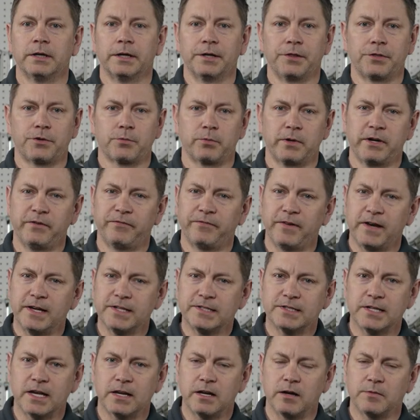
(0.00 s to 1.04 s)
In three-phase
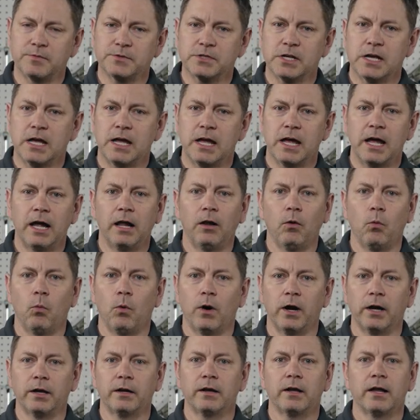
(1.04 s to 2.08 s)
setups,
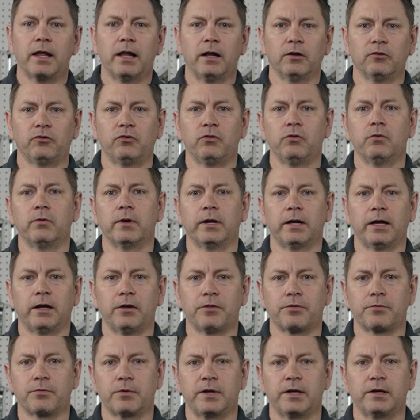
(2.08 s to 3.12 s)
L1, L2, and
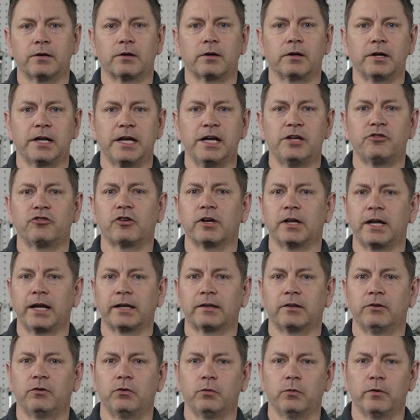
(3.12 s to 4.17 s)
L3 are each
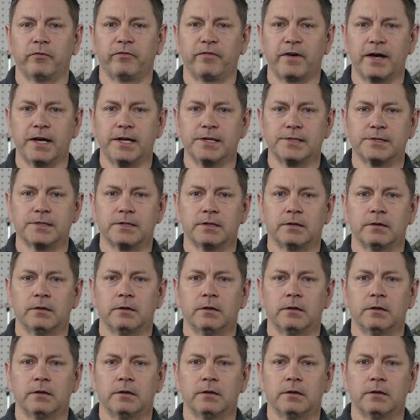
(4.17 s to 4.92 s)
connected to a phase.